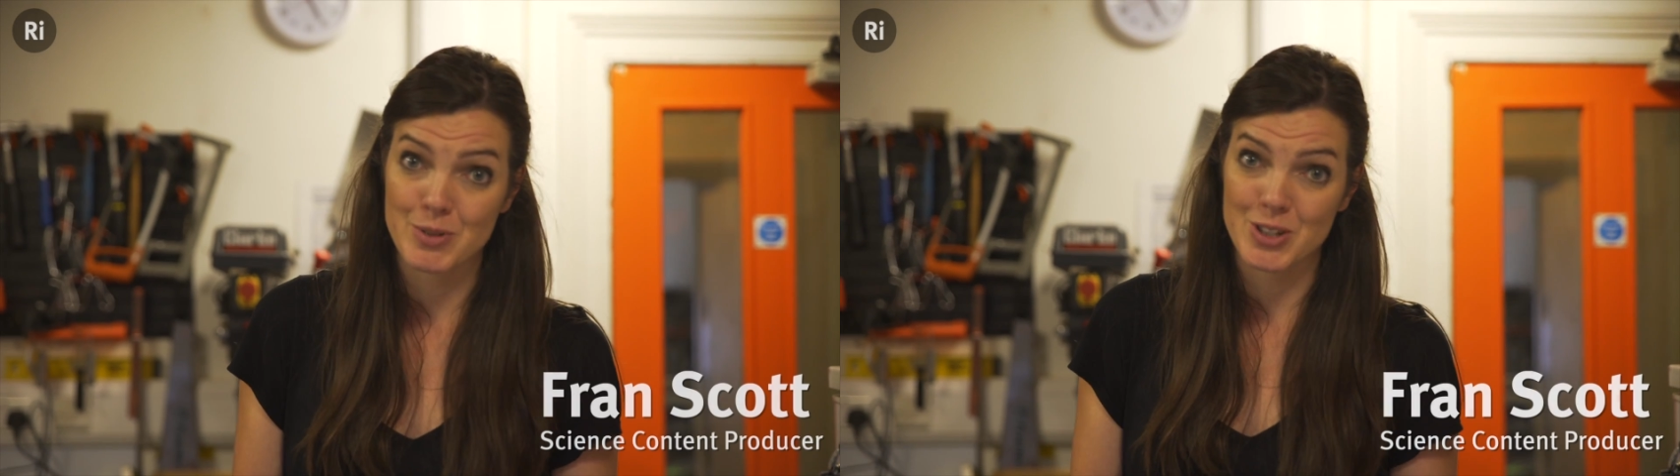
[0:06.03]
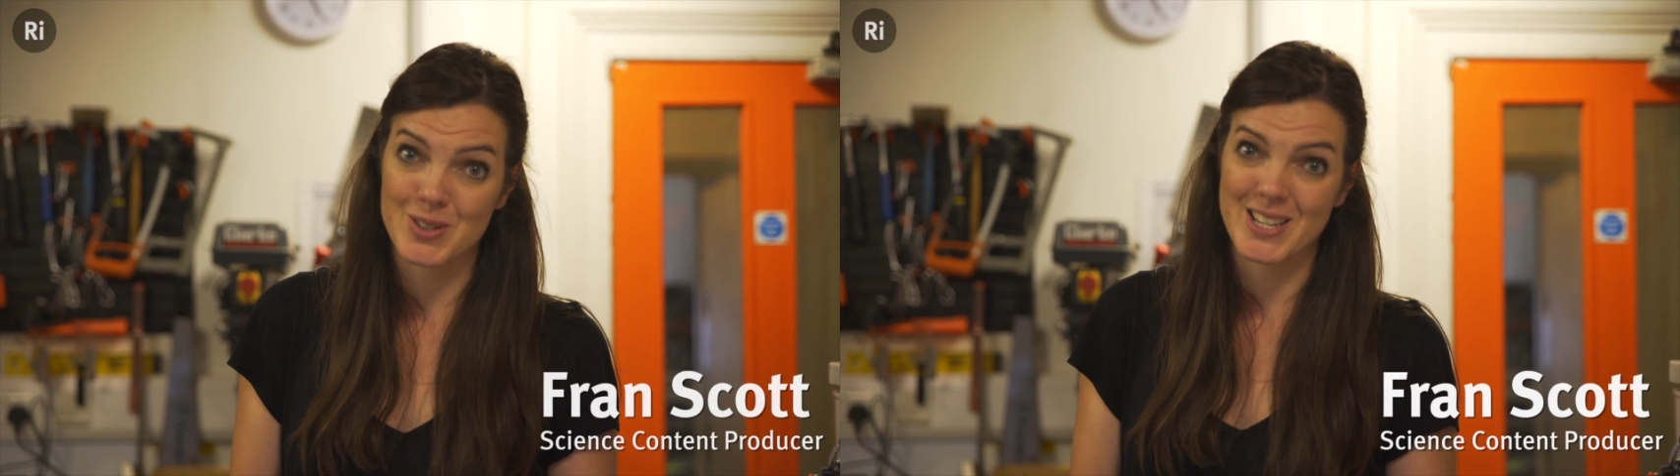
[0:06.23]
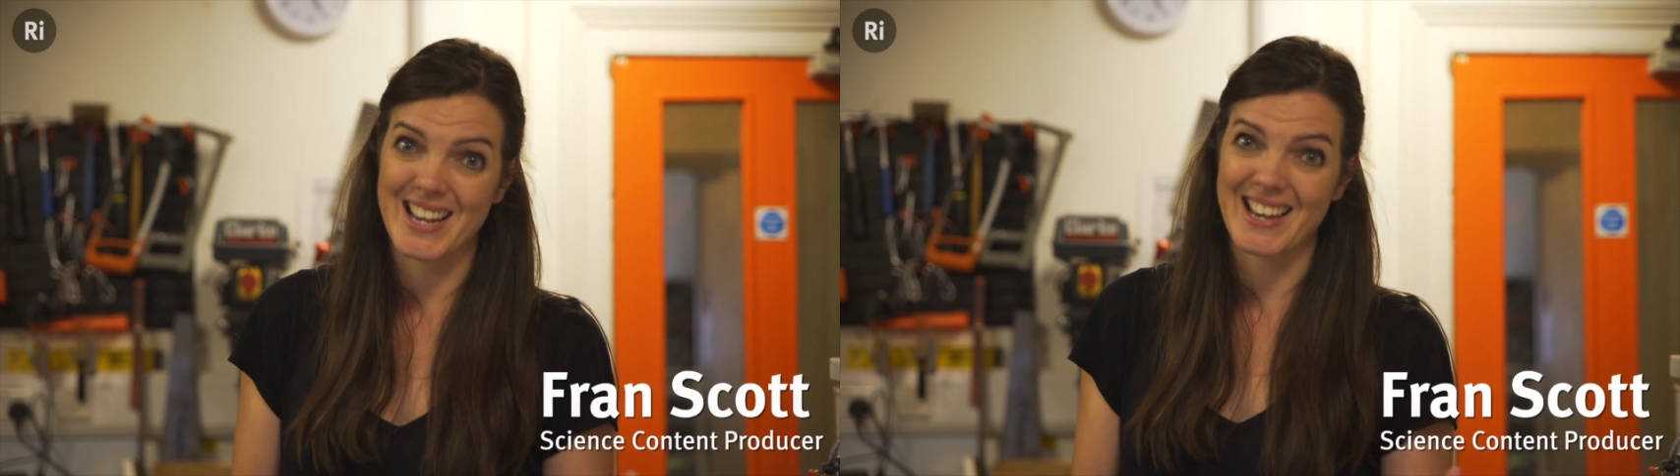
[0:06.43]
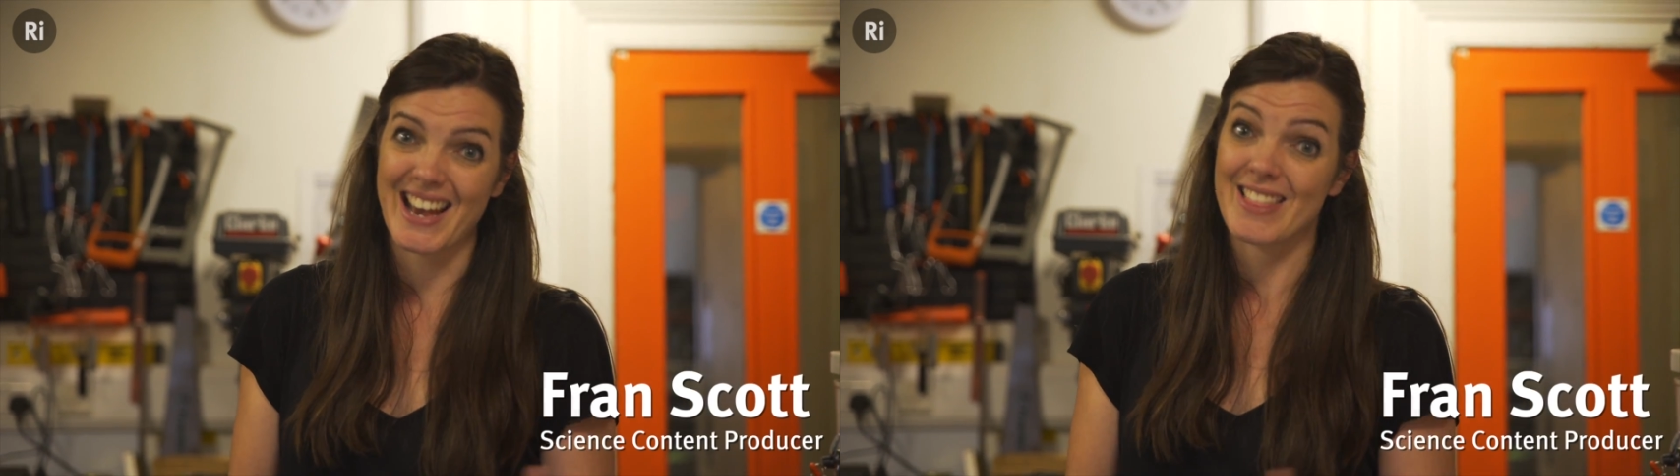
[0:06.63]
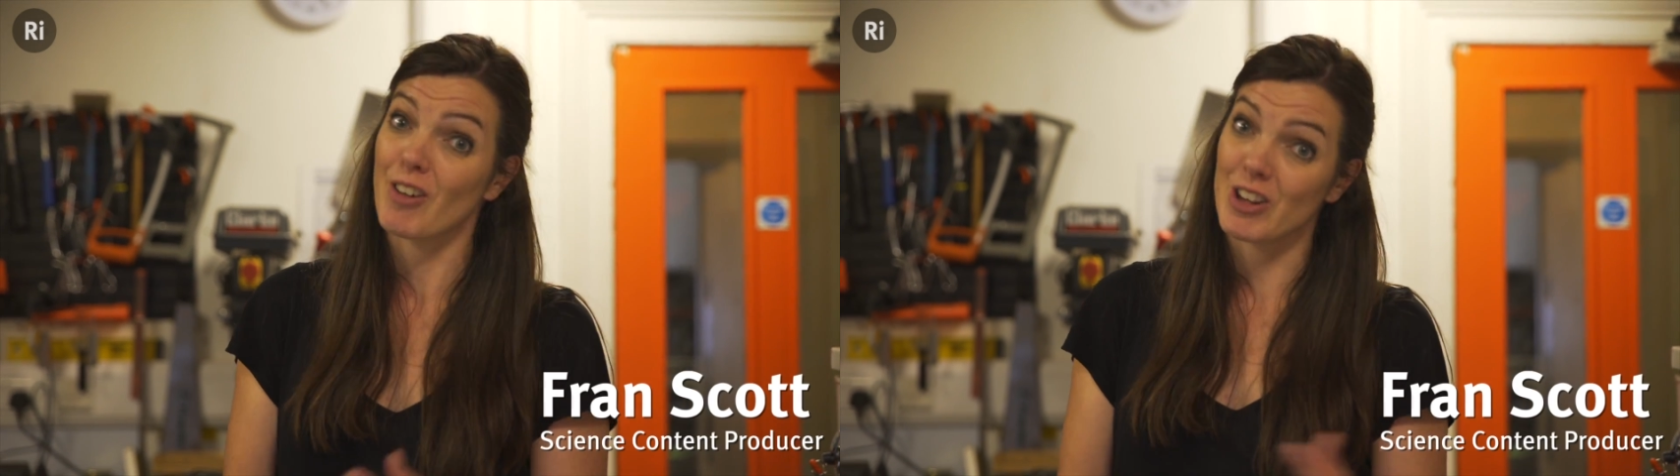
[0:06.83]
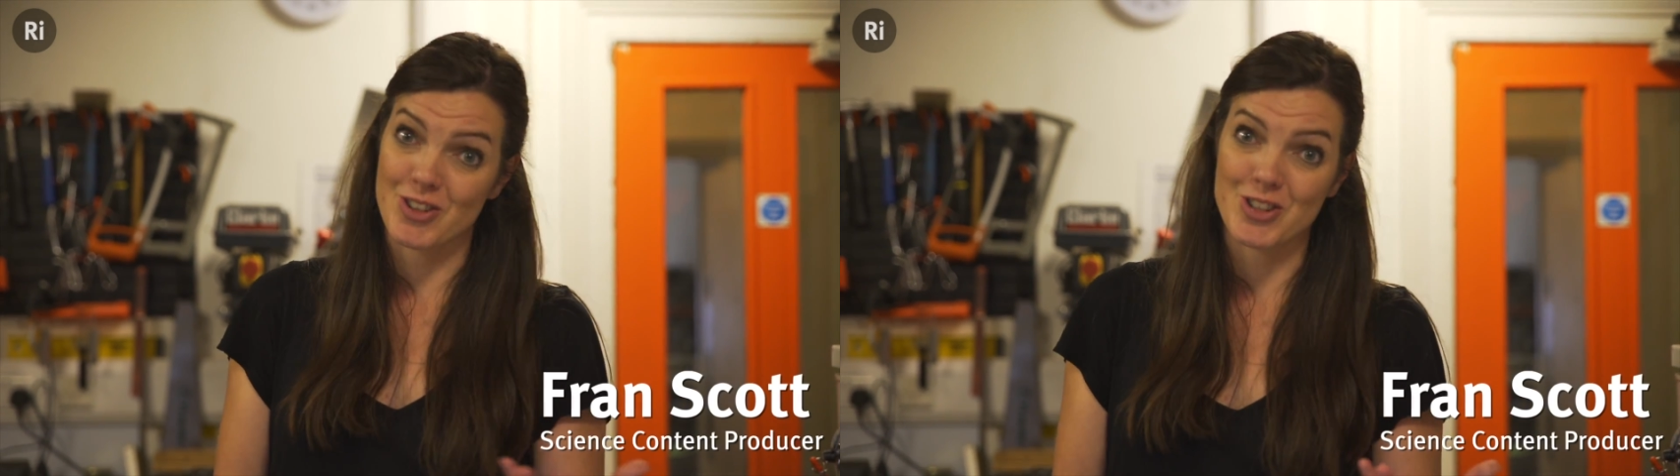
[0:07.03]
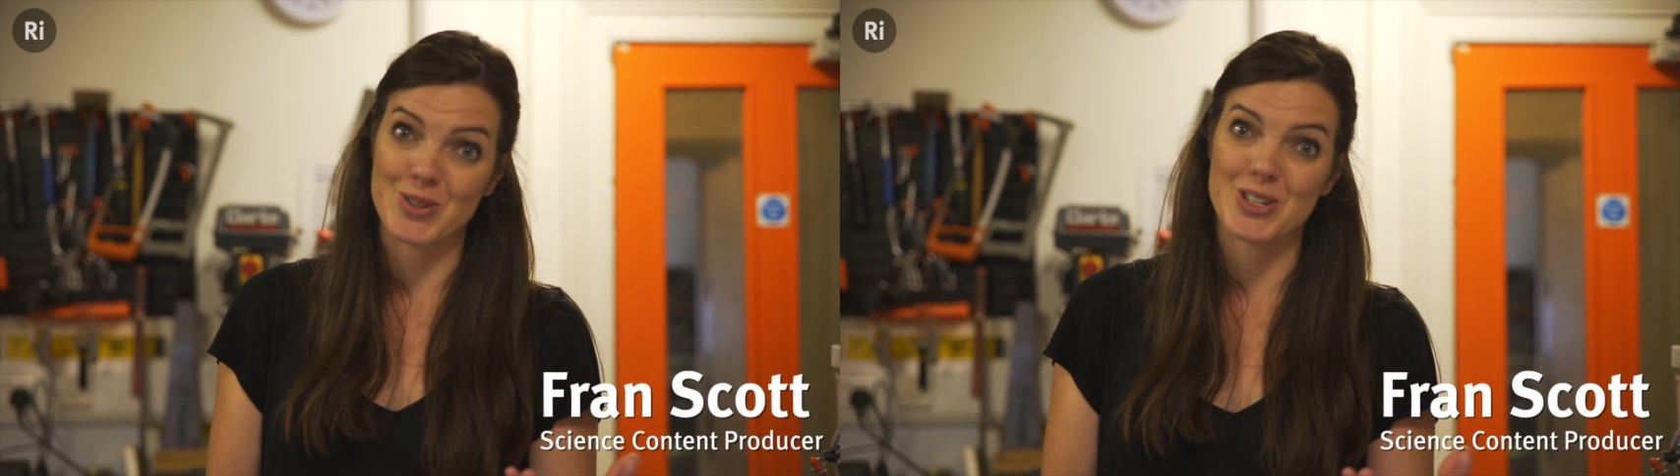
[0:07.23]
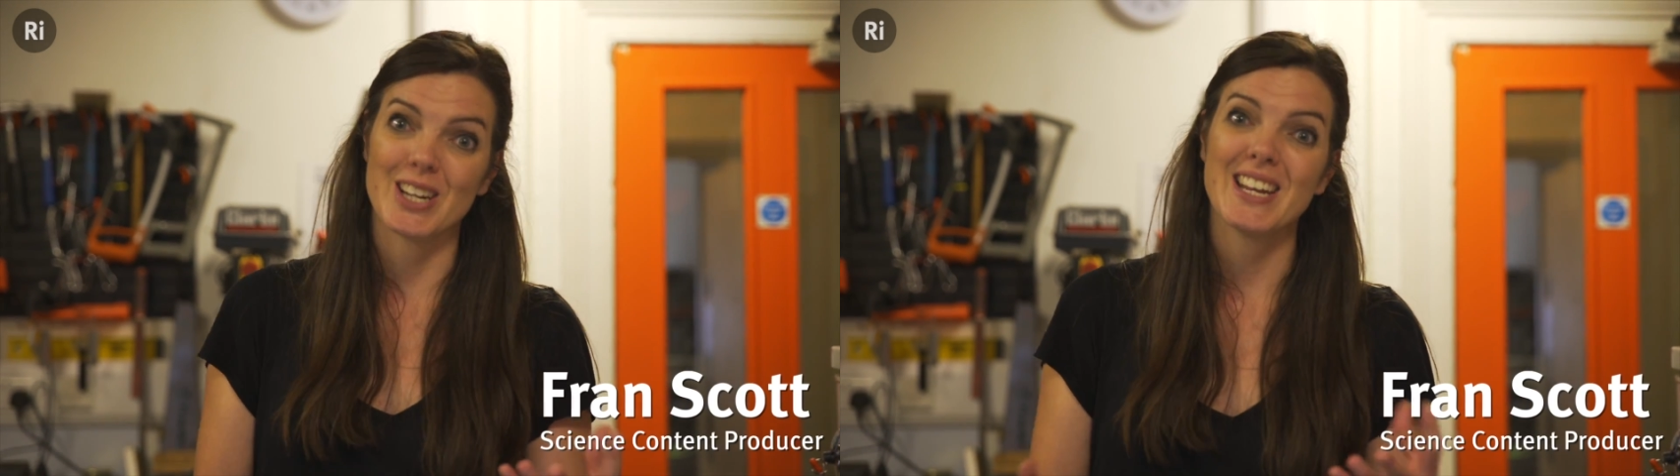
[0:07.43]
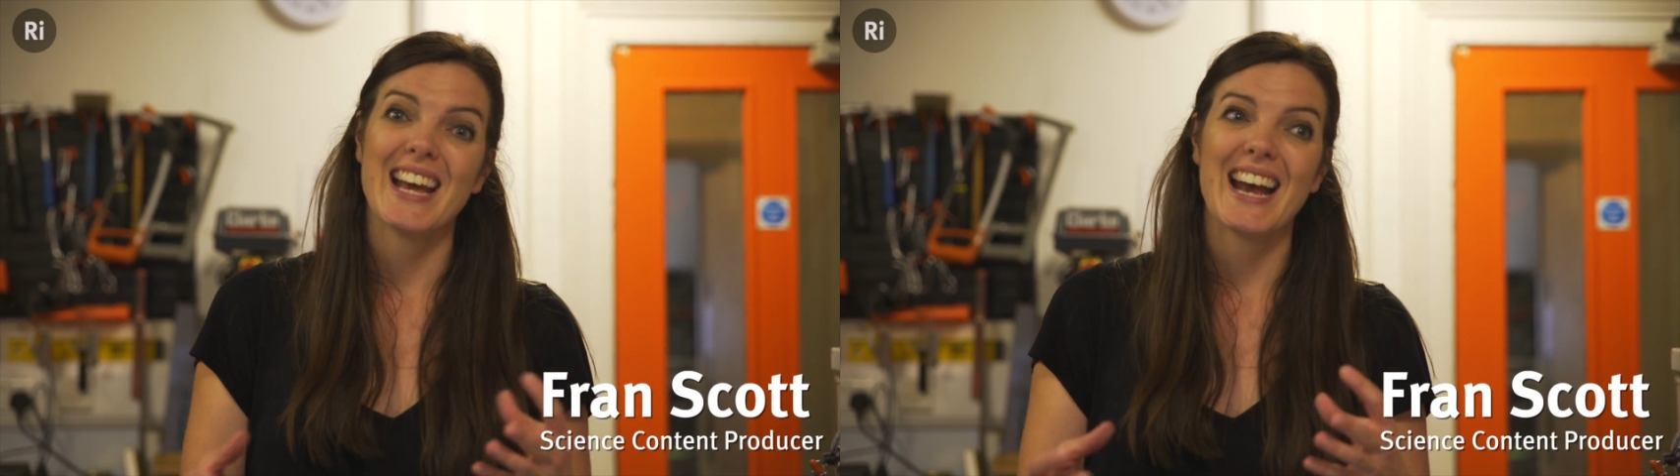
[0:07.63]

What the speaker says: producer at the Royal Institution.